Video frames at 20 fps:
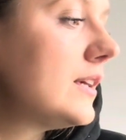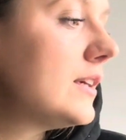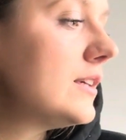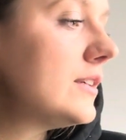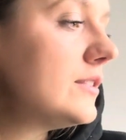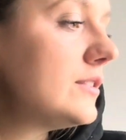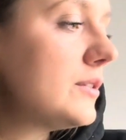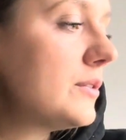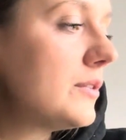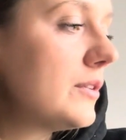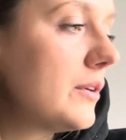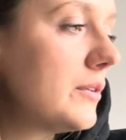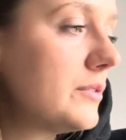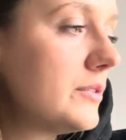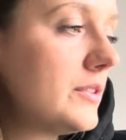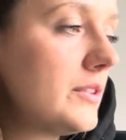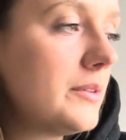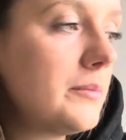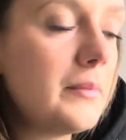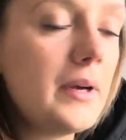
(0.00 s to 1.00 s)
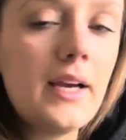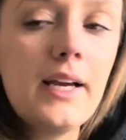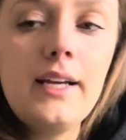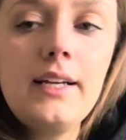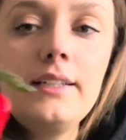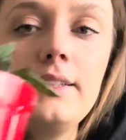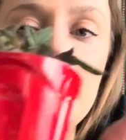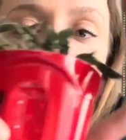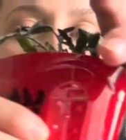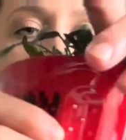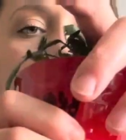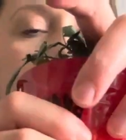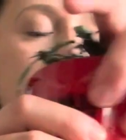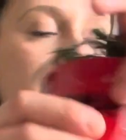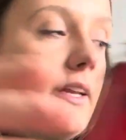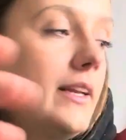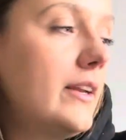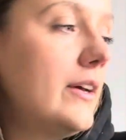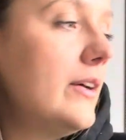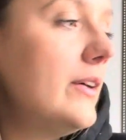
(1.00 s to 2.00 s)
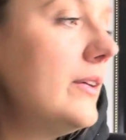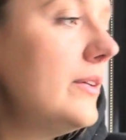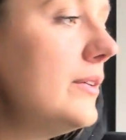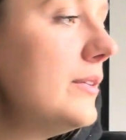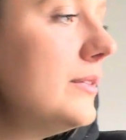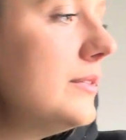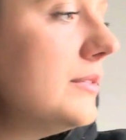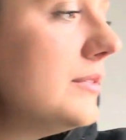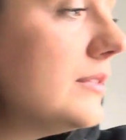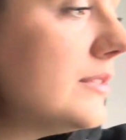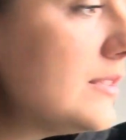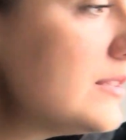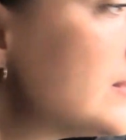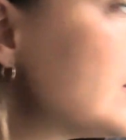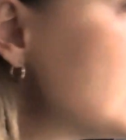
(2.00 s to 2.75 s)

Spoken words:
So those are my tomatoes.